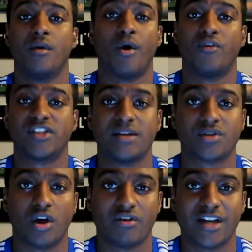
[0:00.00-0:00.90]
Both
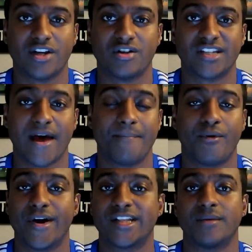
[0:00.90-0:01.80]
teams are already on 10
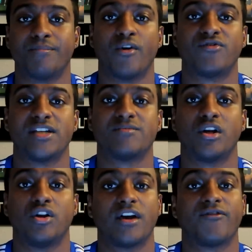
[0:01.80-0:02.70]
points and both teams
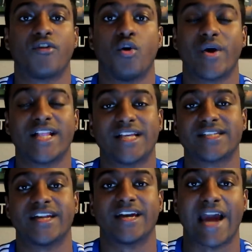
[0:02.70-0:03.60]
are looking for a win
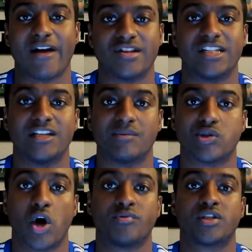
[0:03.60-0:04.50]
that's going to guarantee them
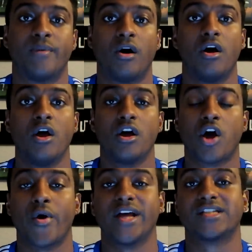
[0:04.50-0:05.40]
top spot going